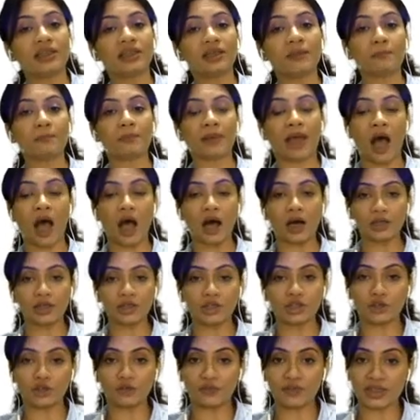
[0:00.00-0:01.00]
the heart
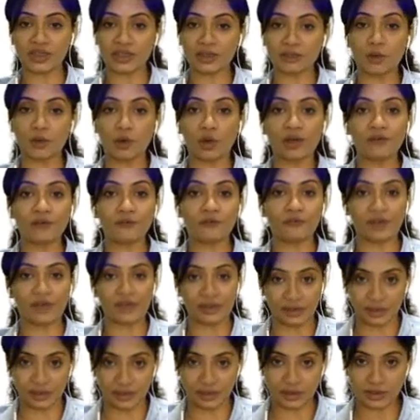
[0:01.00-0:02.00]
of a small
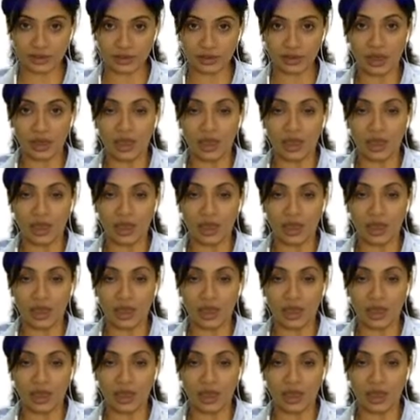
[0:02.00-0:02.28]
fetus,